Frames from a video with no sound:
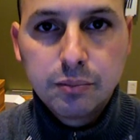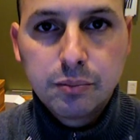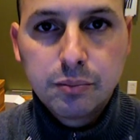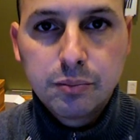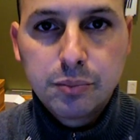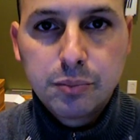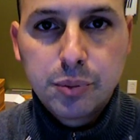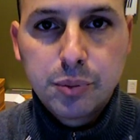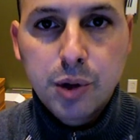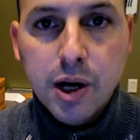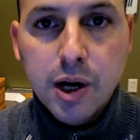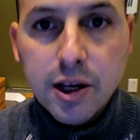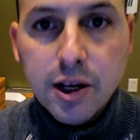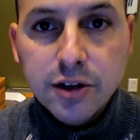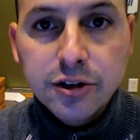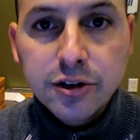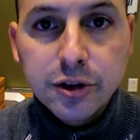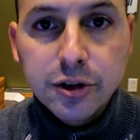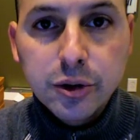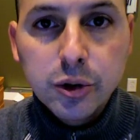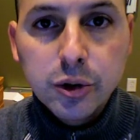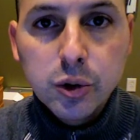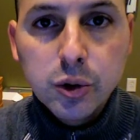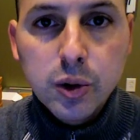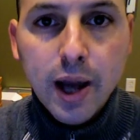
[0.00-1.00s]
Praise
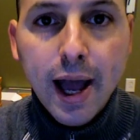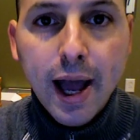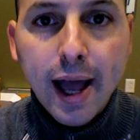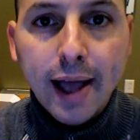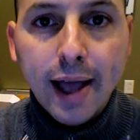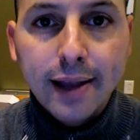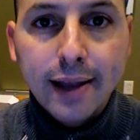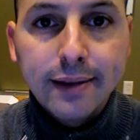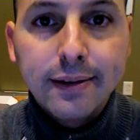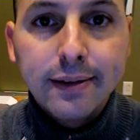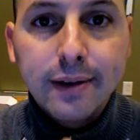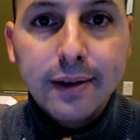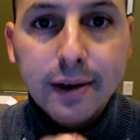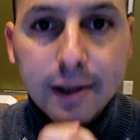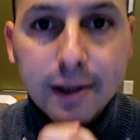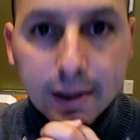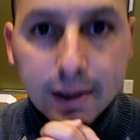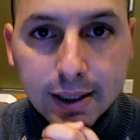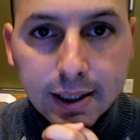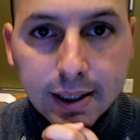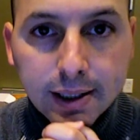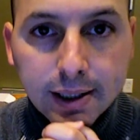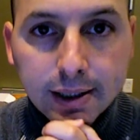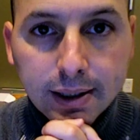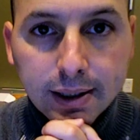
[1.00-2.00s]
you, and
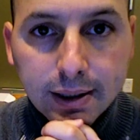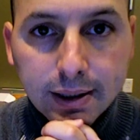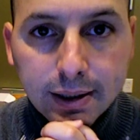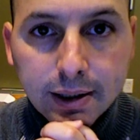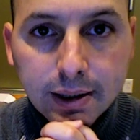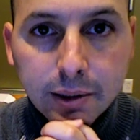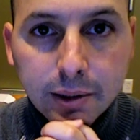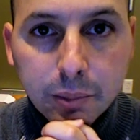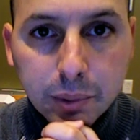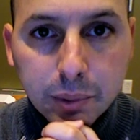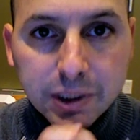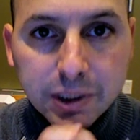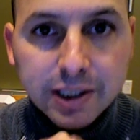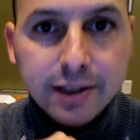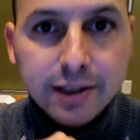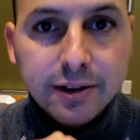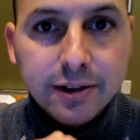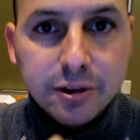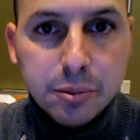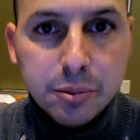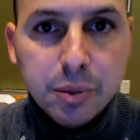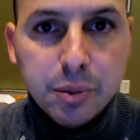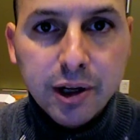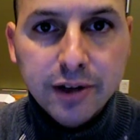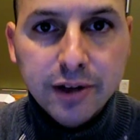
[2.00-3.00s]

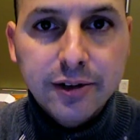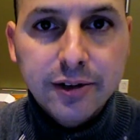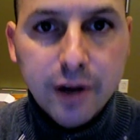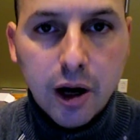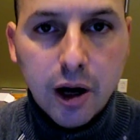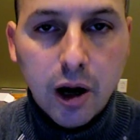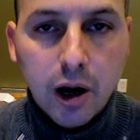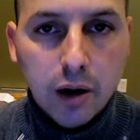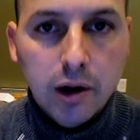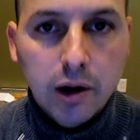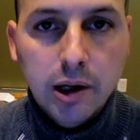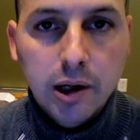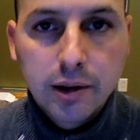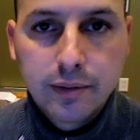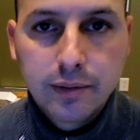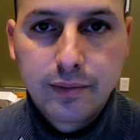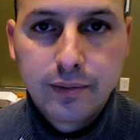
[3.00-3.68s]
please embrace the horror.